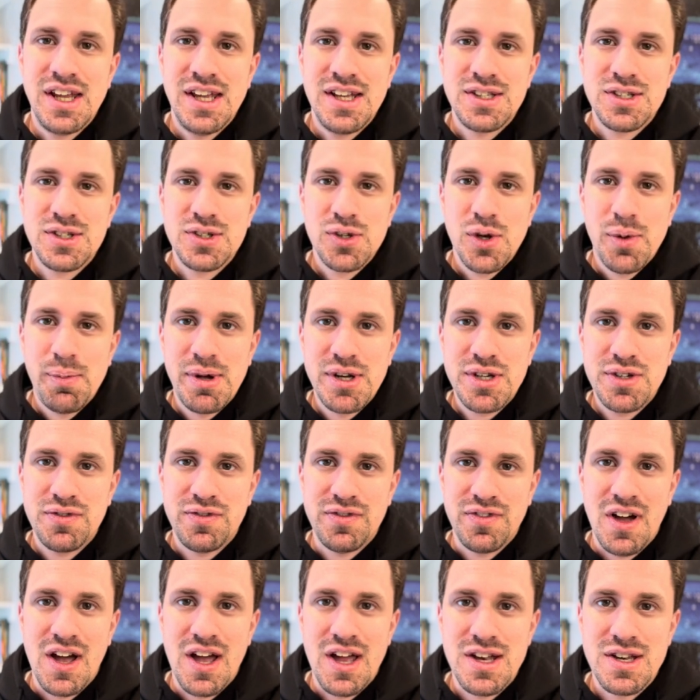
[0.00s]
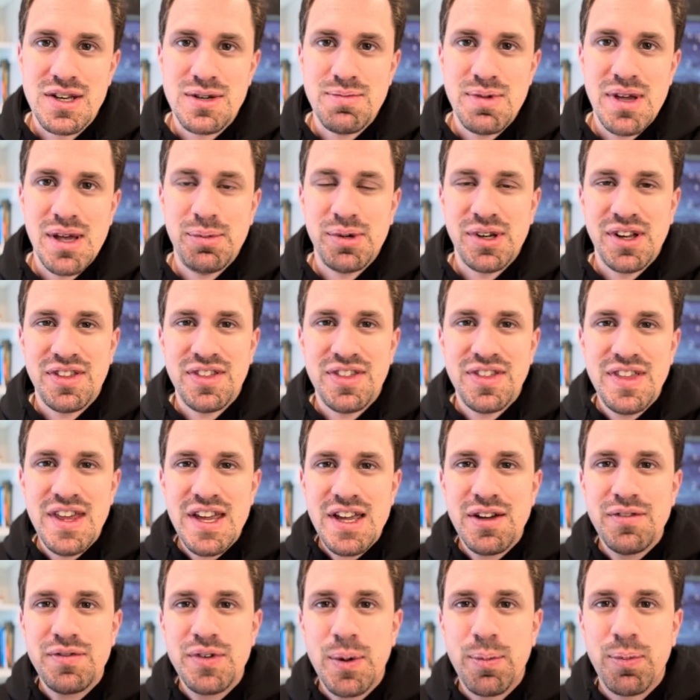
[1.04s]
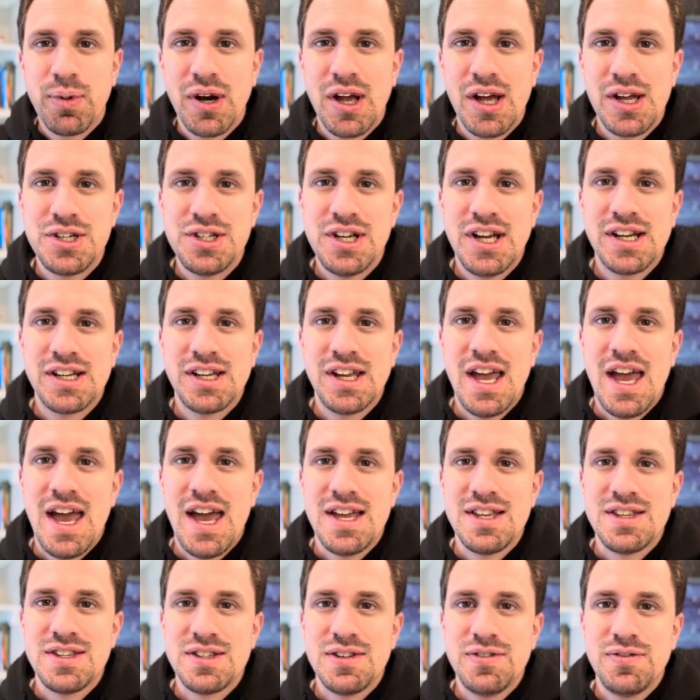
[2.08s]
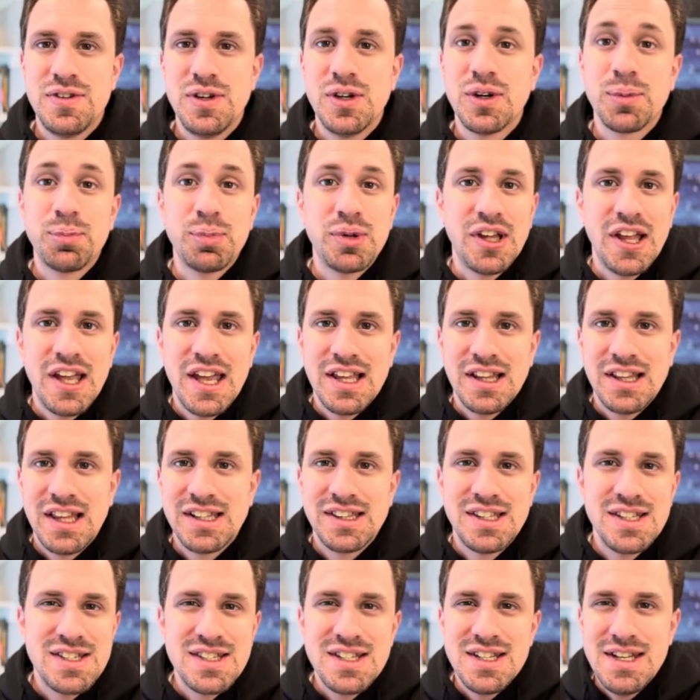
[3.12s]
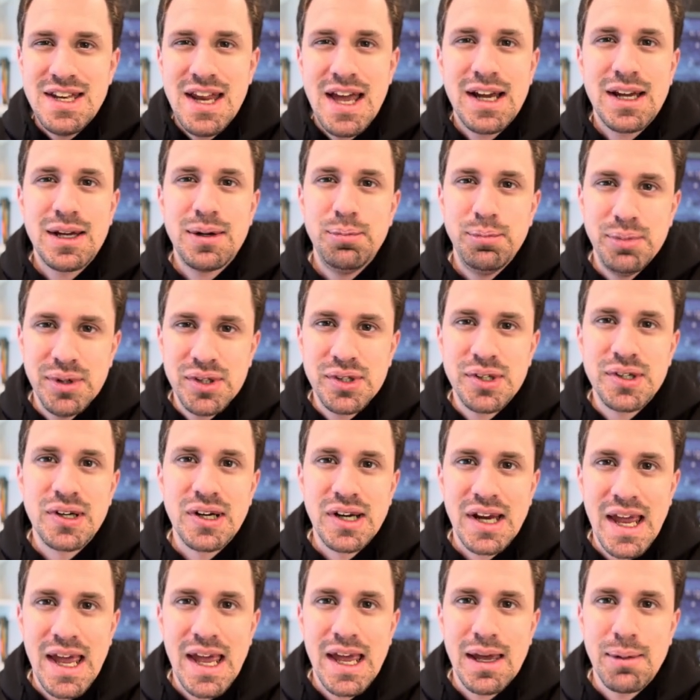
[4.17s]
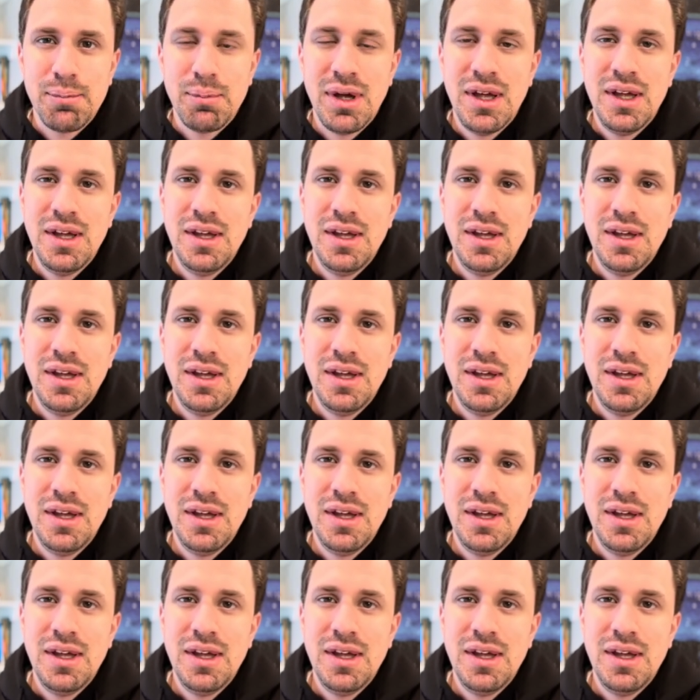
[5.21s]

it's so much fun to be able to think of your project as if you're playing like this deck builder game.